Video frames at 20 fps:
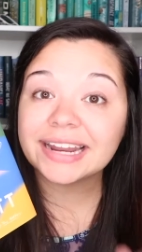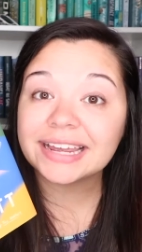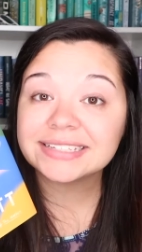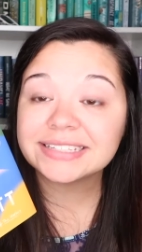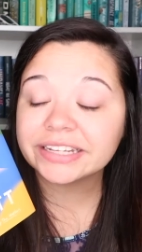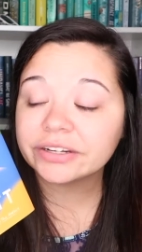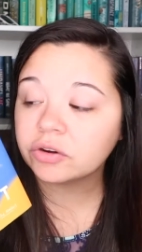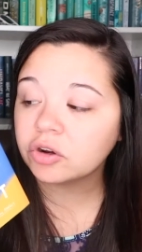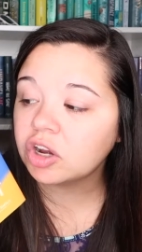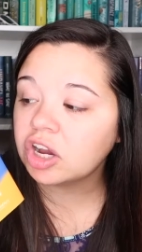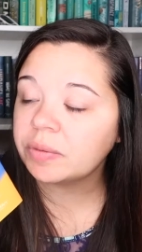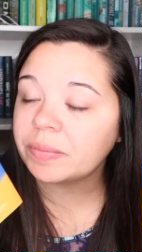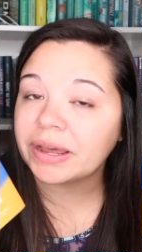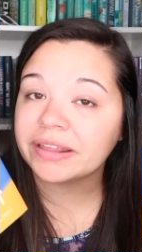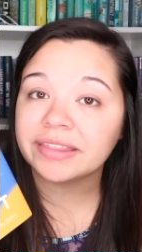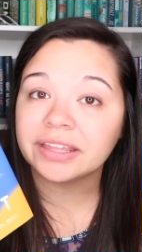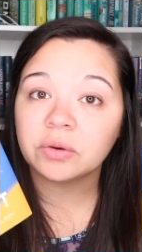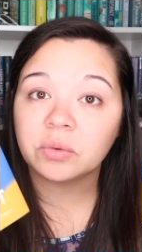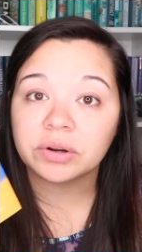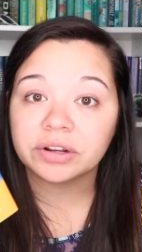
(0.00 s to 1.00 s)
then as they grow up,
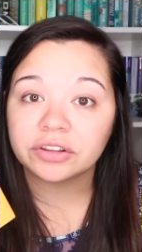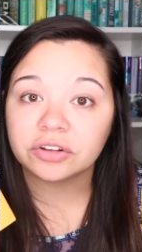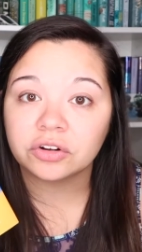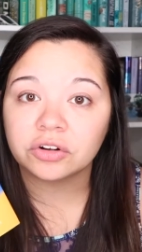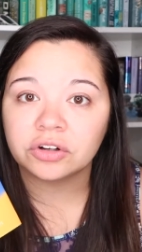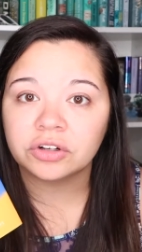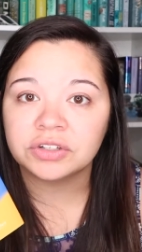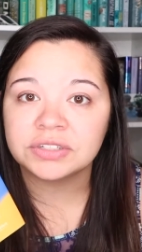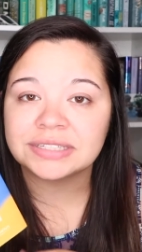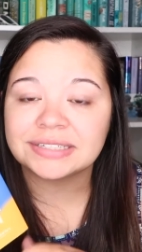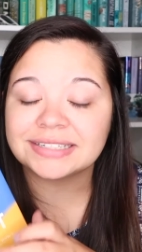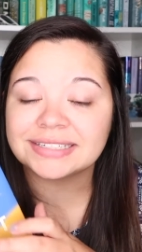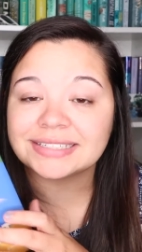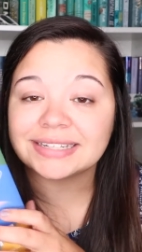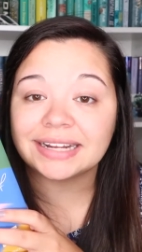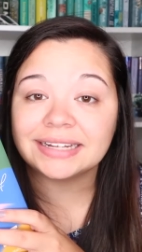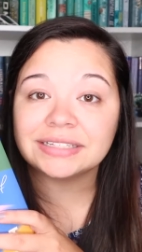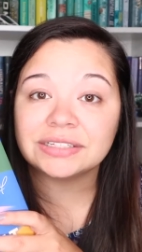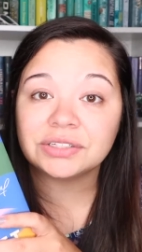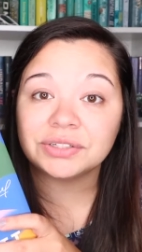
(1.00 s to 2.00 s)
I think one of the girls
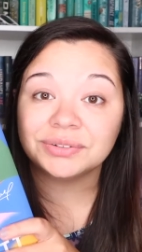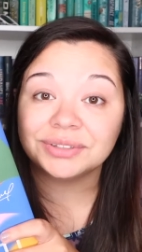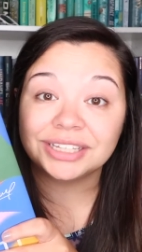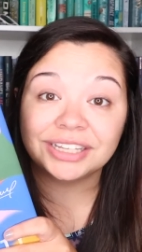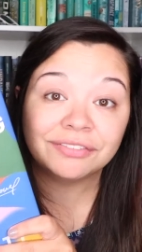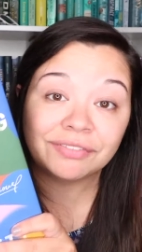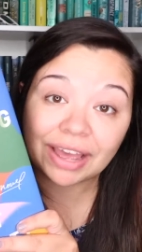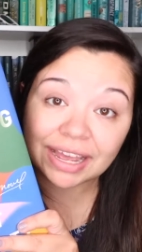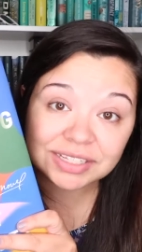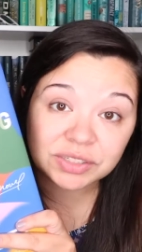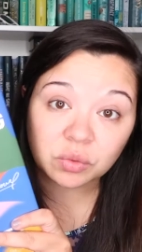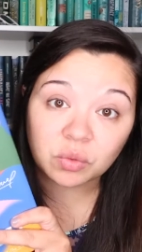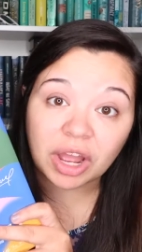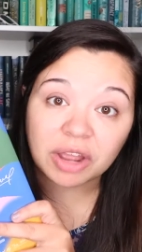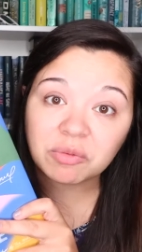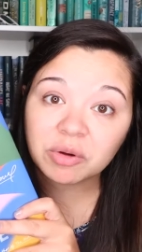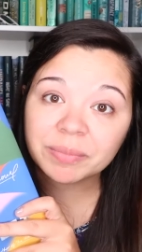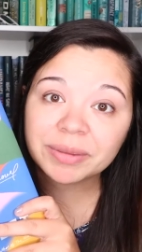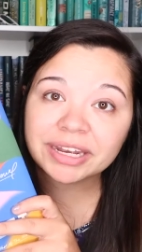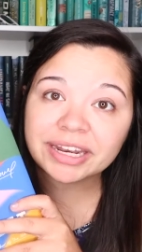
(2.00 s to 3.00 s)
decides to live as a
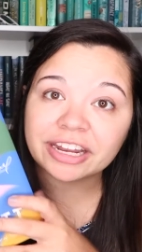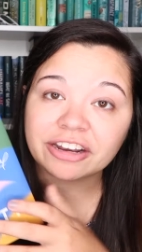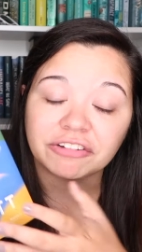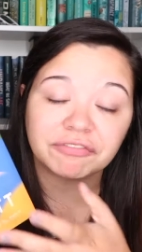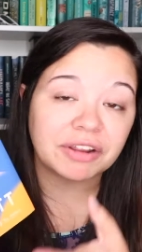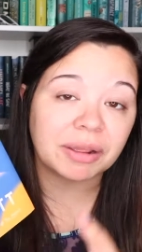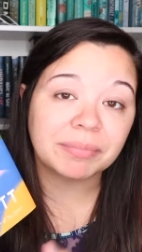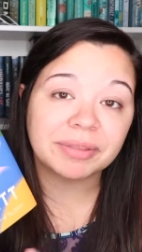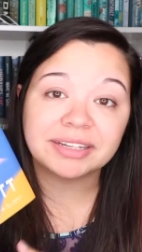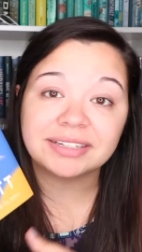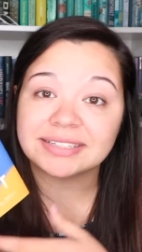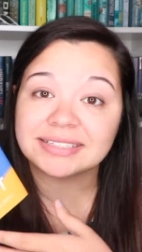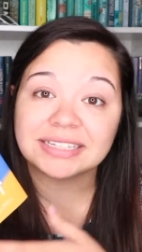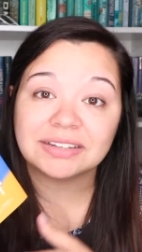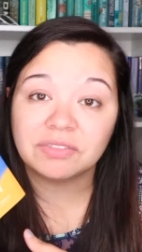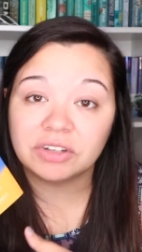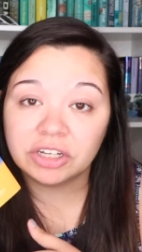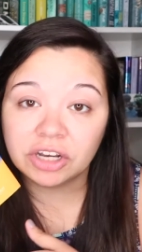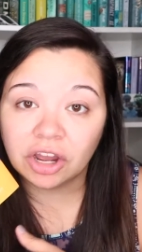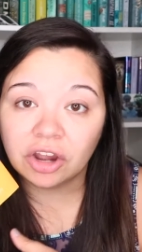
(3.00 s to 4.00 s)
white woman and her family doesn't
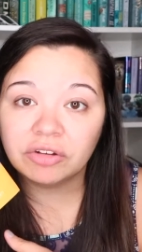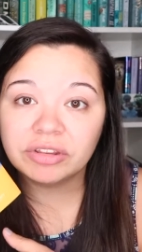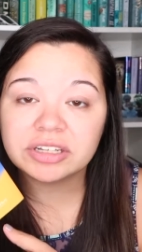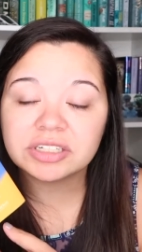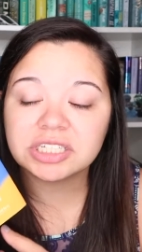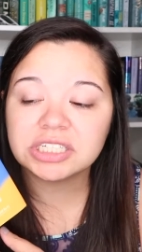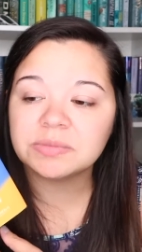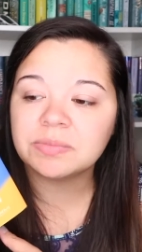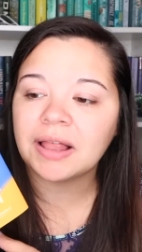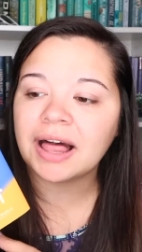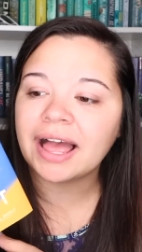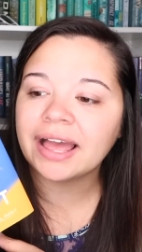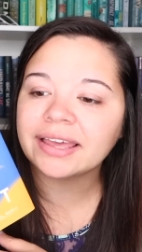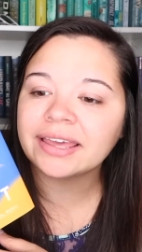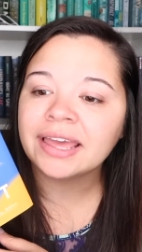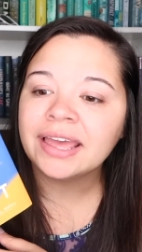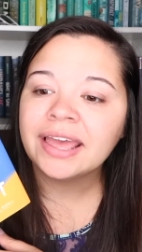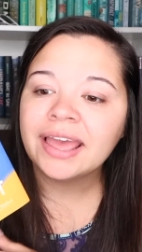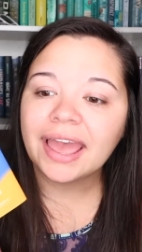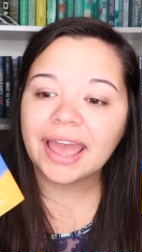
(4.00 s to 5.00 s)
even know that she's
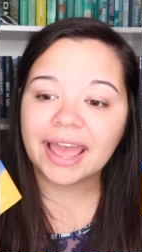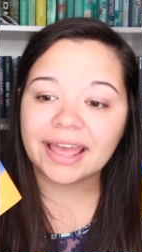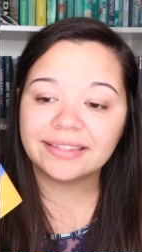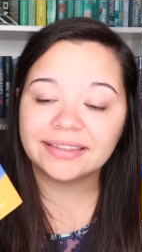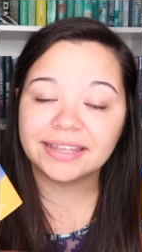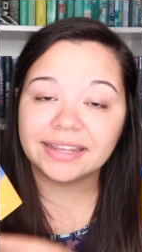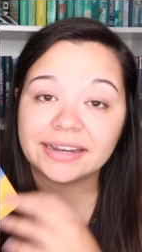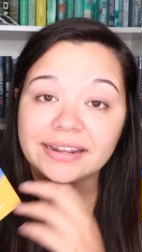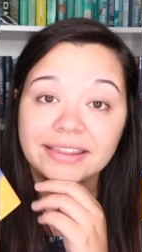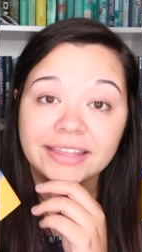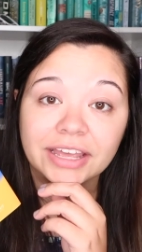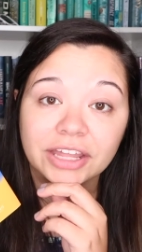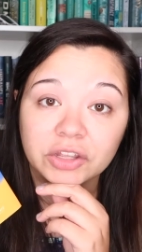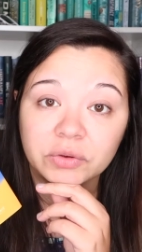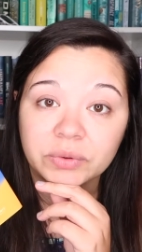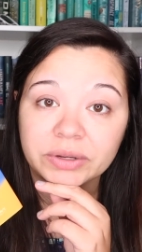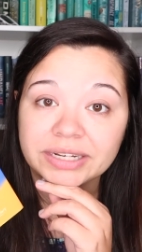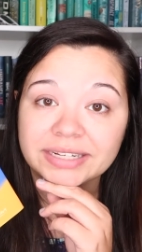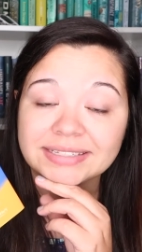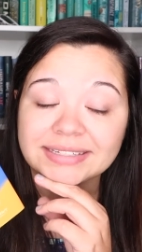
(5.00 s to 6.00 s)
Black, and then the
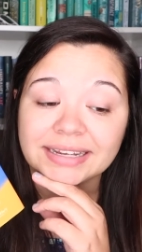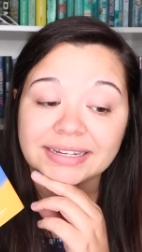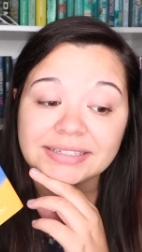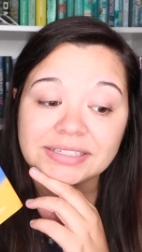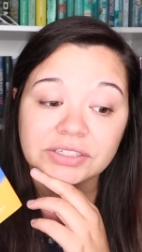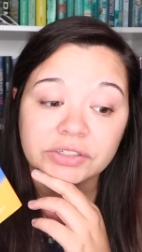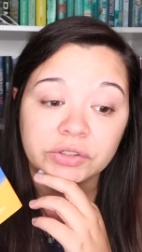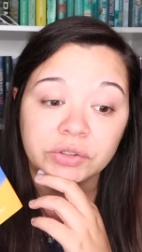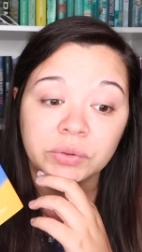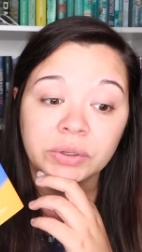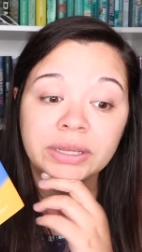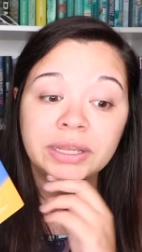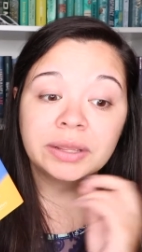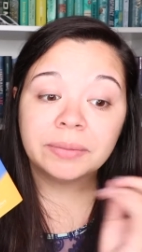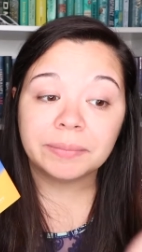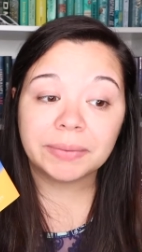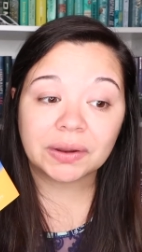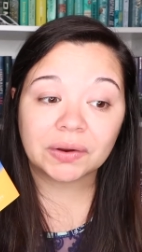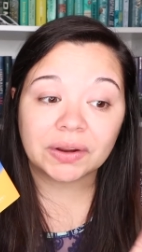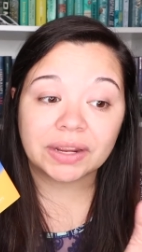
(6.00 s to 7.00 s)
other one decides to
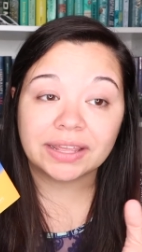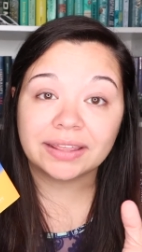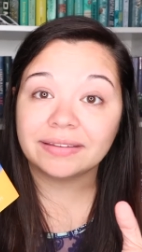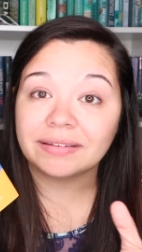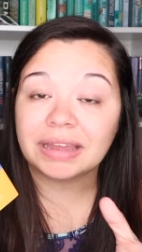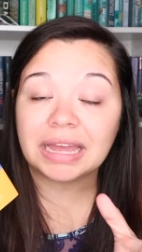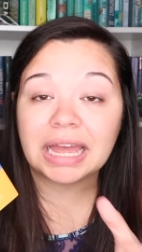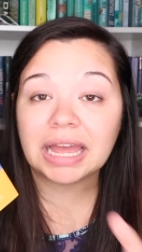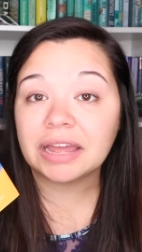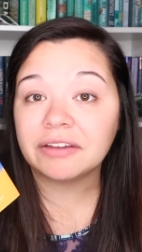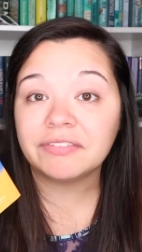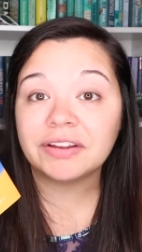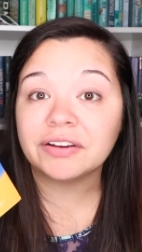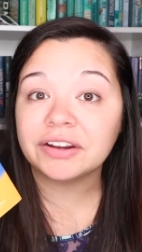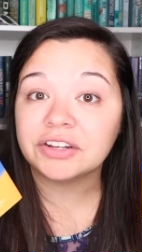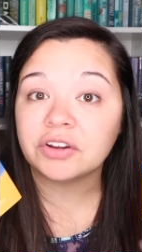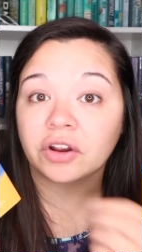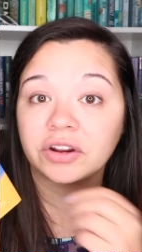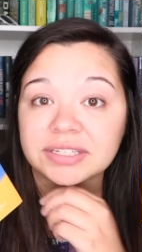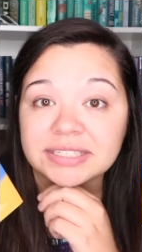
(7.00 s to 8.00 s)
marry a
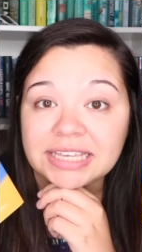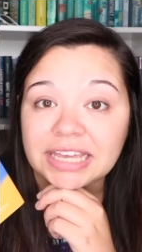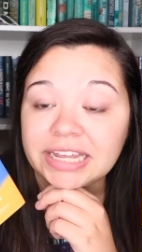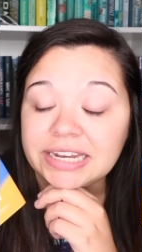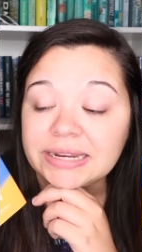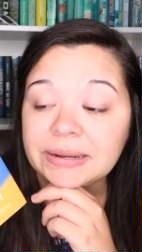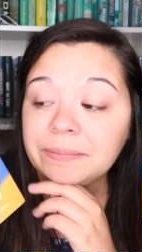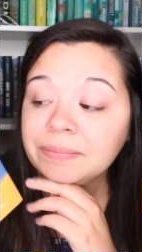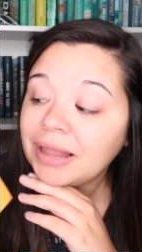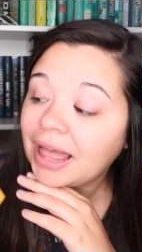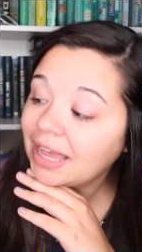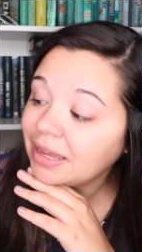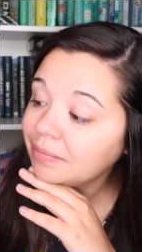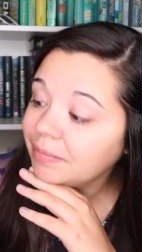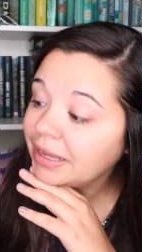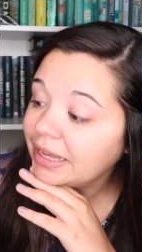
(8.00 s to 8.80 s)
very dark-skinned Black